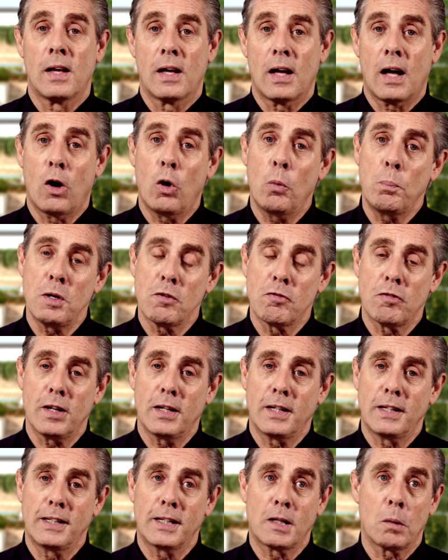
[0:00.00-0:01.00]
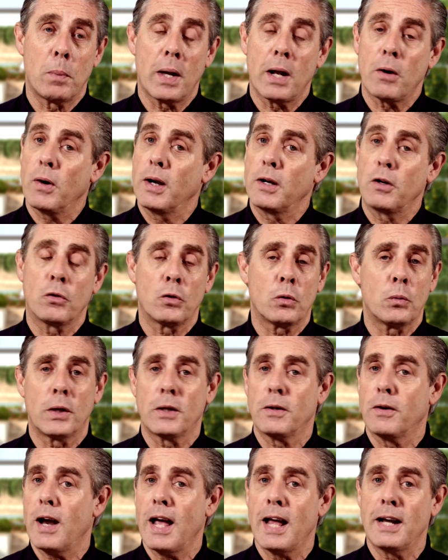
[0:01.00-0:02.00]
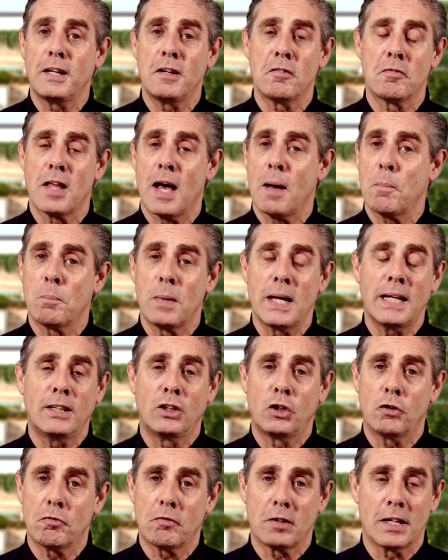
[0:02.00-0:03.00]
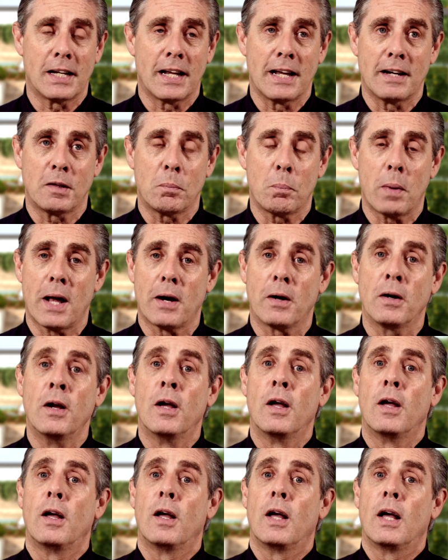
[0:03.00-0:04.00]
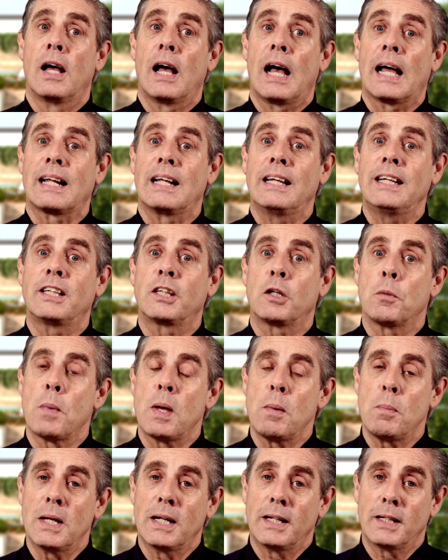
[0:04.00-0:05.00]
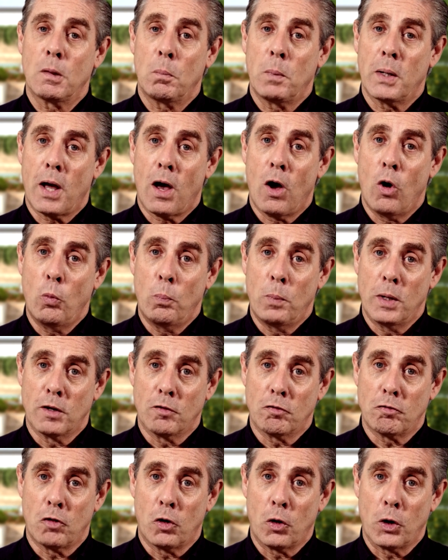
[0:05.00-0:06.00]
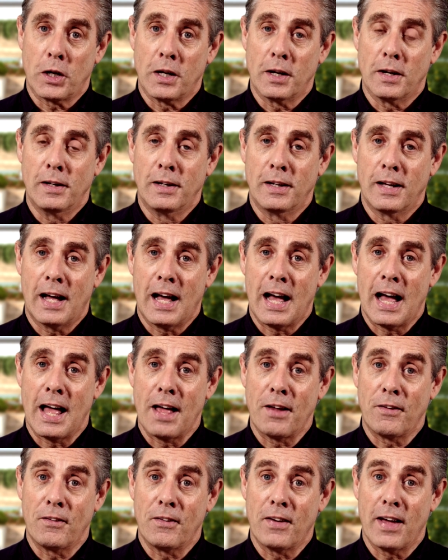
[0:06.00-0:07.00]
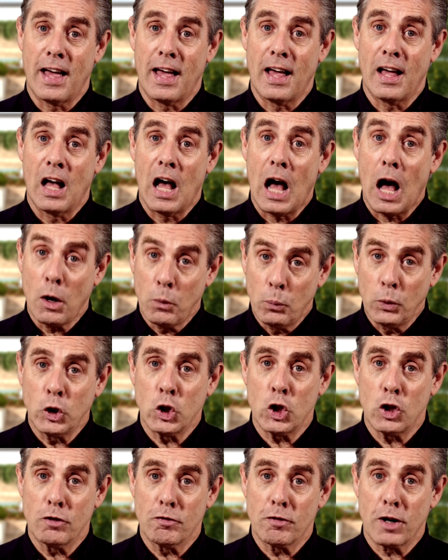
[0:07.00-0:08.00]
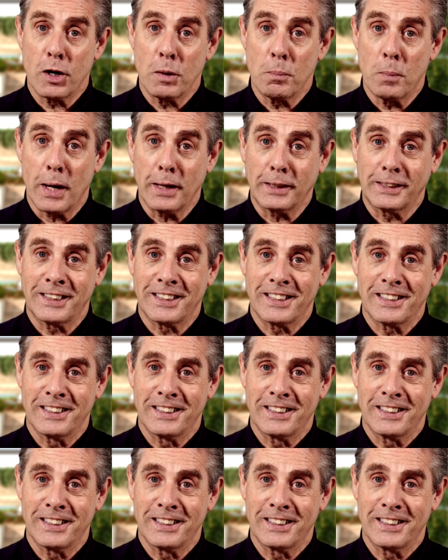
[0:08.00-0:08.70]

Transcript: I hope you feel a little better. I don't know whether any of that makes you feel any better. At least there may be a little bit of hope in it for you. And I wish you the very best.